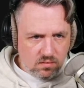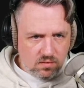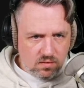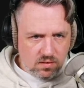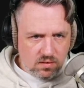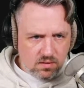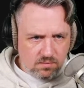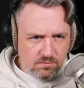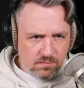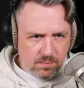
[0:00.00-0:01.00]

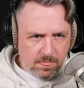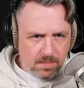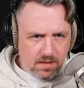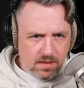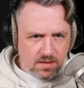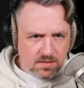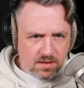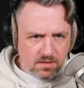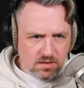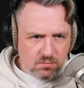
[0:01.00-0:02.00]
It has
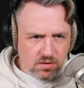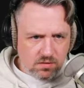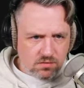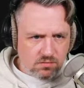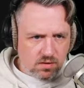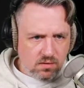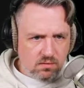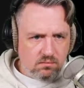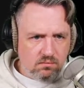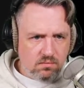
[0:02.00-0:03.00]
that debug
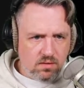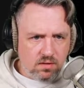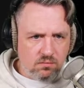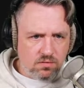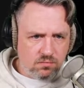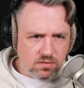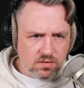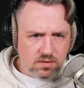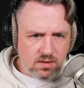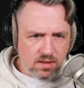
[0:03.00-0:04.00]
string thing, which was
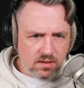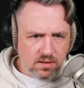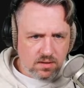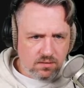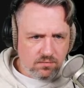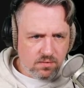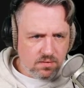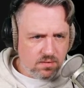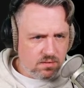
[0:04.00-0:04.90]
slightly different.